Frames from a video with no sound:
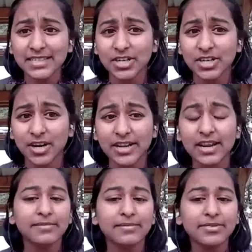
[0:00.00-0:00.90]
started,
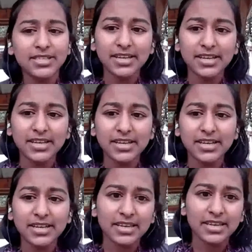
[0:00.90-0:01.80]
I'm just going to
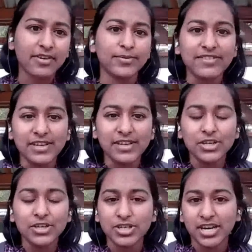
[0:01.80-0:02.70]
give a
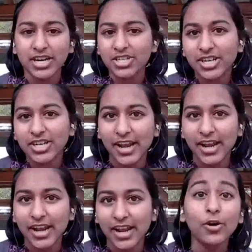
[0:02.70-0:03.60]
brief
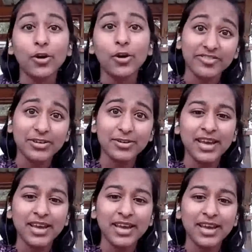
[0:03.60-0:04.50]
introduction and
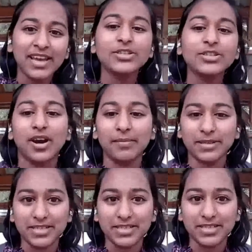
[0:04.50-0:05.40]
overview into
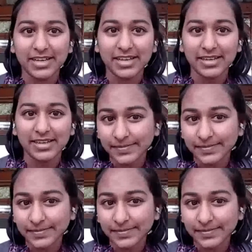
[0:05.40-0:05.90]
composting.